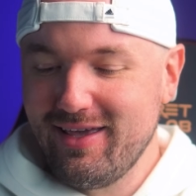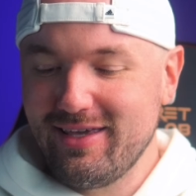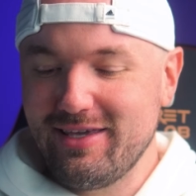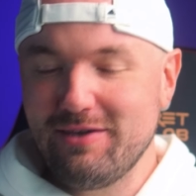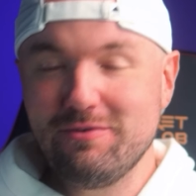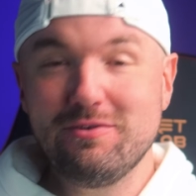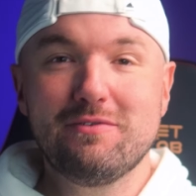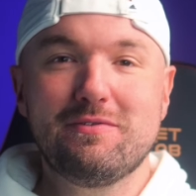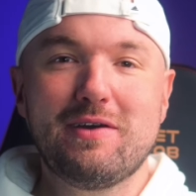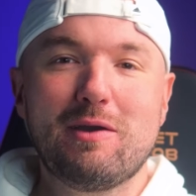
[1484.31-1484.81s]

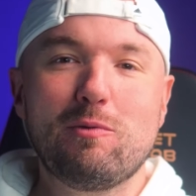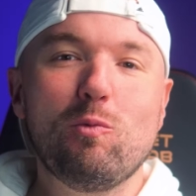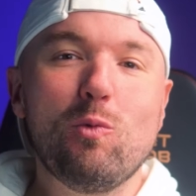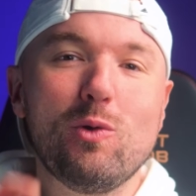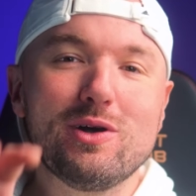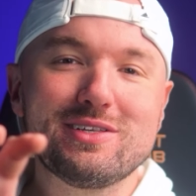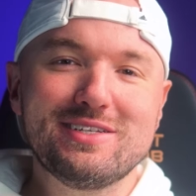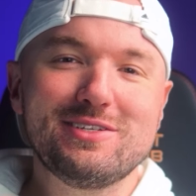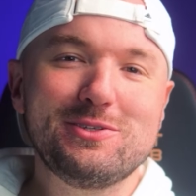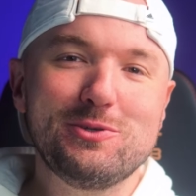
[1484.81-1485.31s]
Even if I
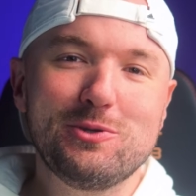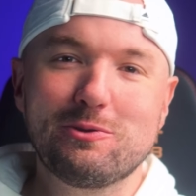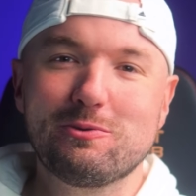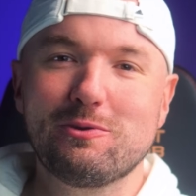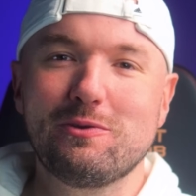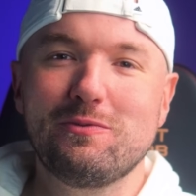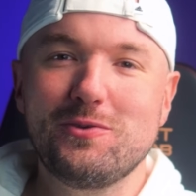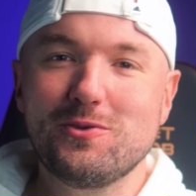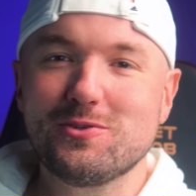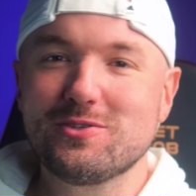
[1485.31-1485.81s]
wasn't doing
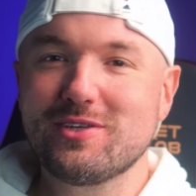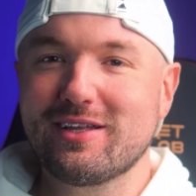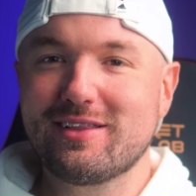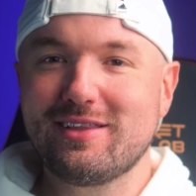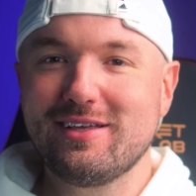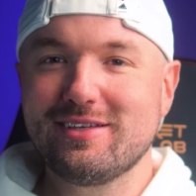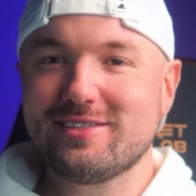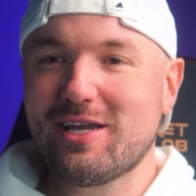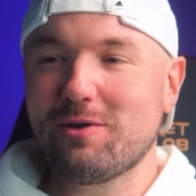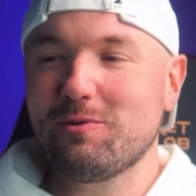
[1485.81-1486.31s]
reviews like
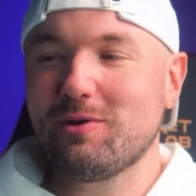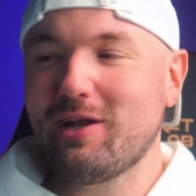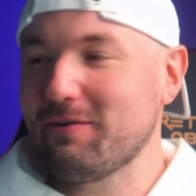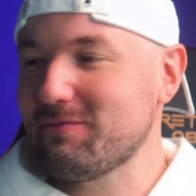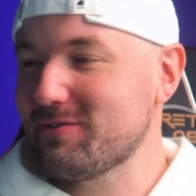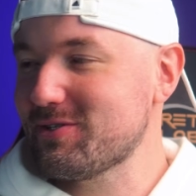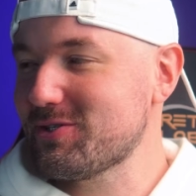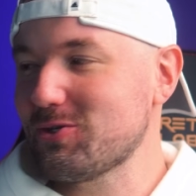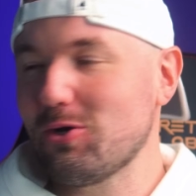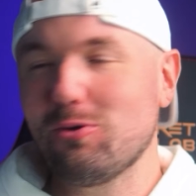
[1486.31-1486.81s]
this, I would
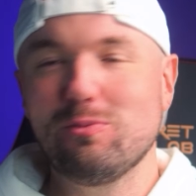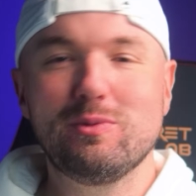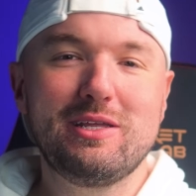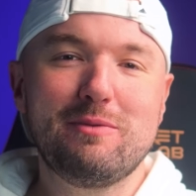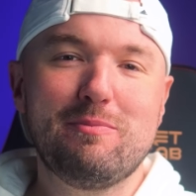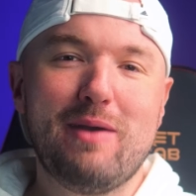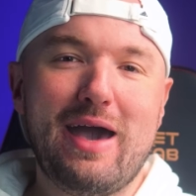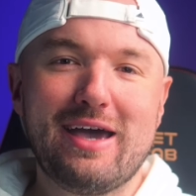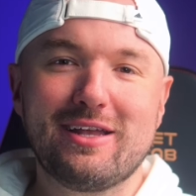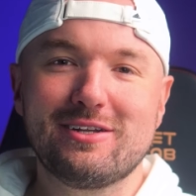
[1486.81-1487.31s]
have so
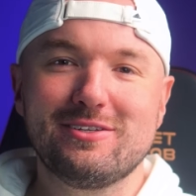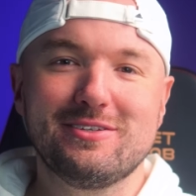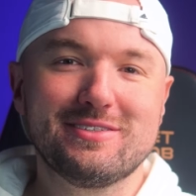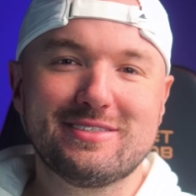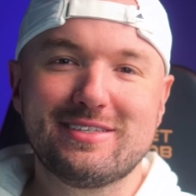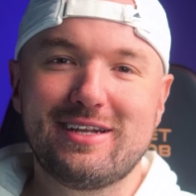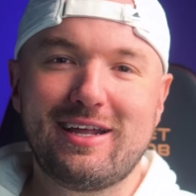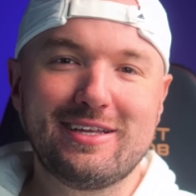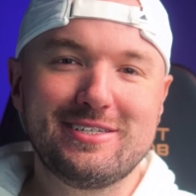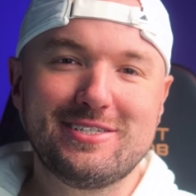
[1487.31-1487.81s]
many
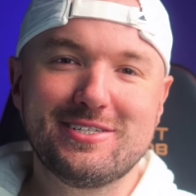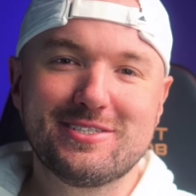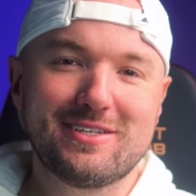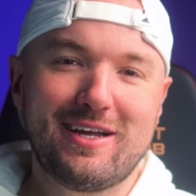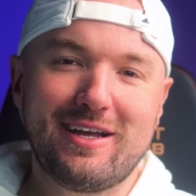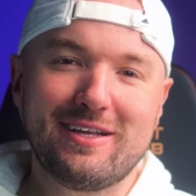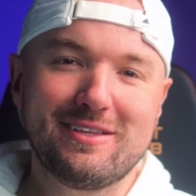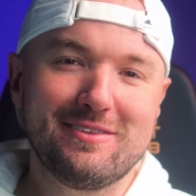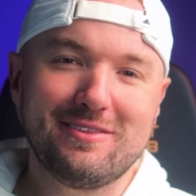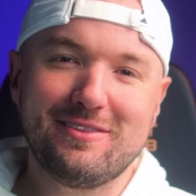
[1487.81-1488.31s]
paddles, and
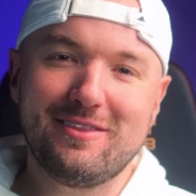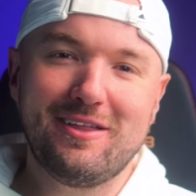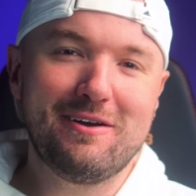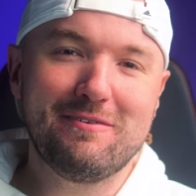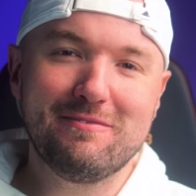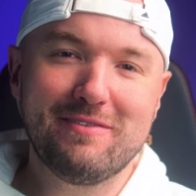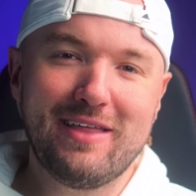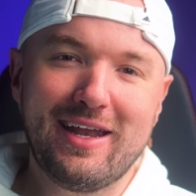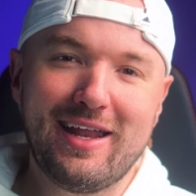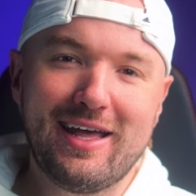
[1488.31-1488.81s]
I
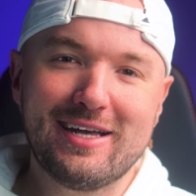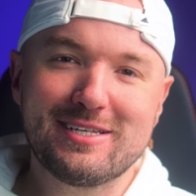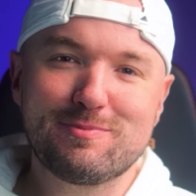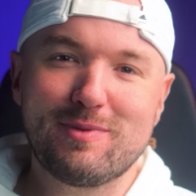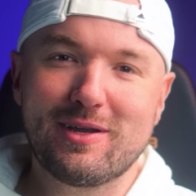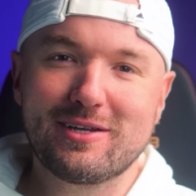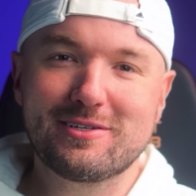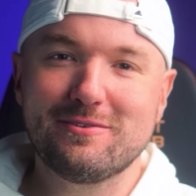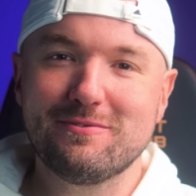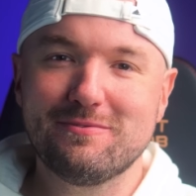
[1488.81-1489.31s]
love that
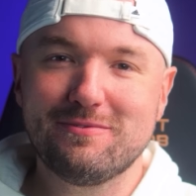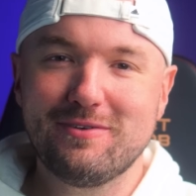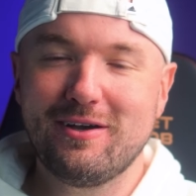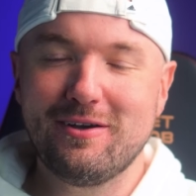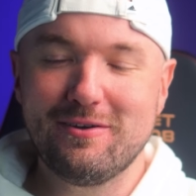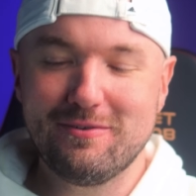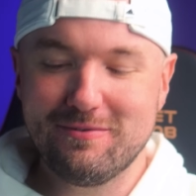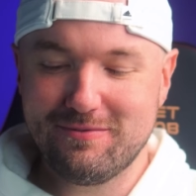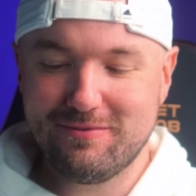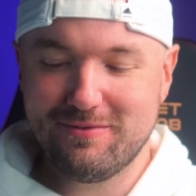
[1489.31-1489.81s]
aspect
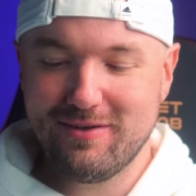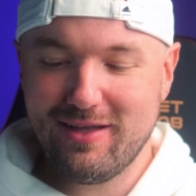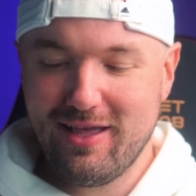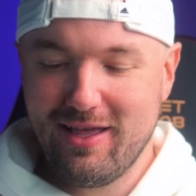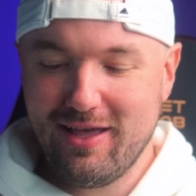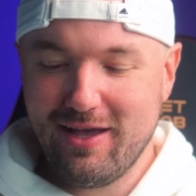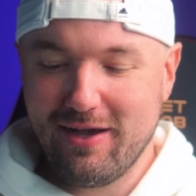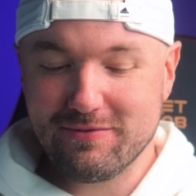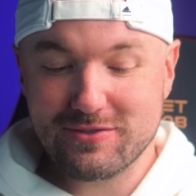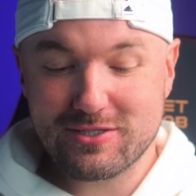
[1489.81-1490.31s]
of
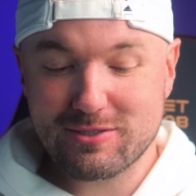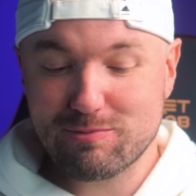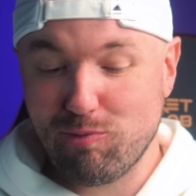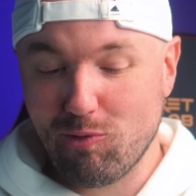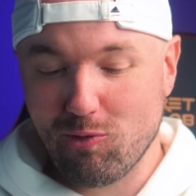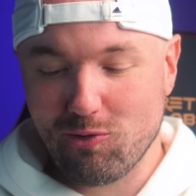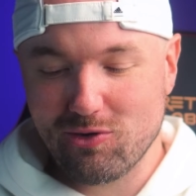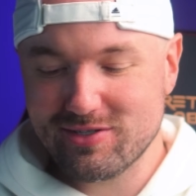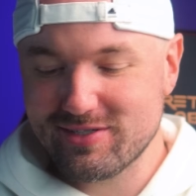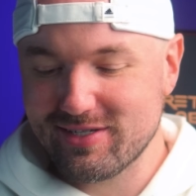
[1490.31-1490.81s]

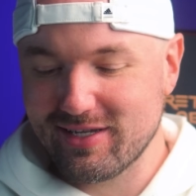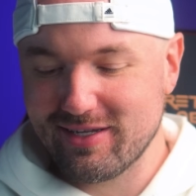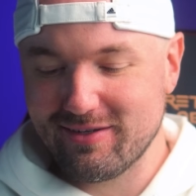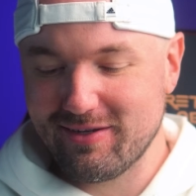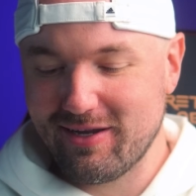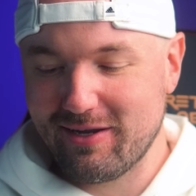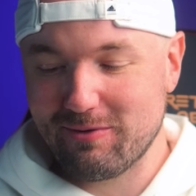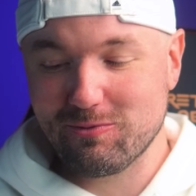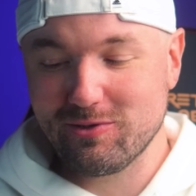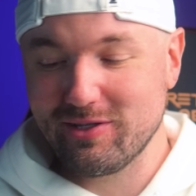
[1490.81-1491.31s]
sports
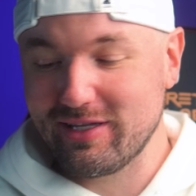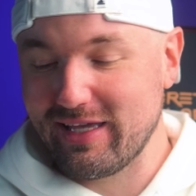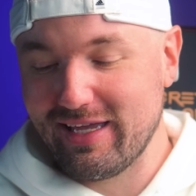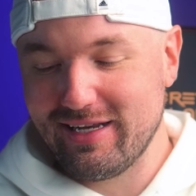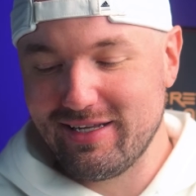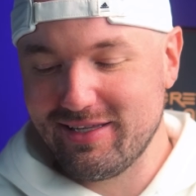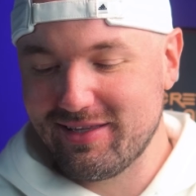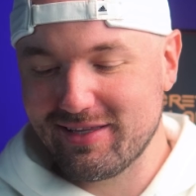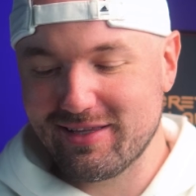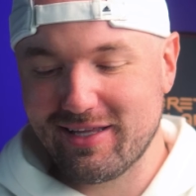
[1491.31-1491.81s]
and really
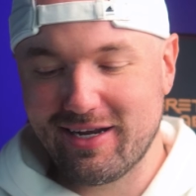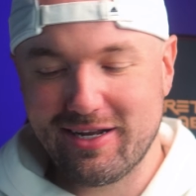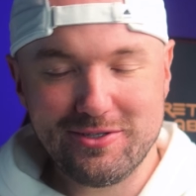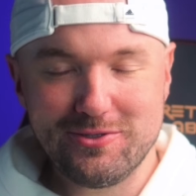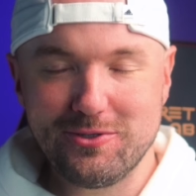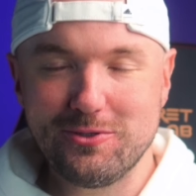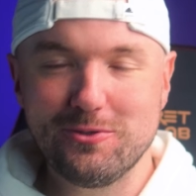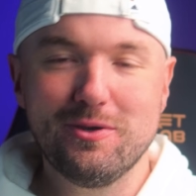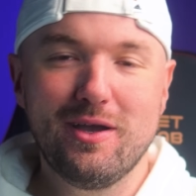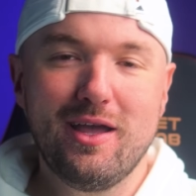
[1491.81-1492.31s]
anything that I
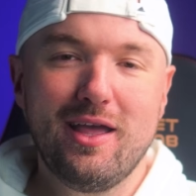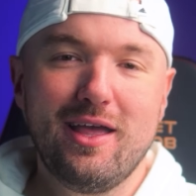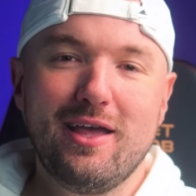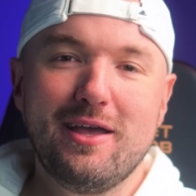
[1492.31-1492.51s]
do.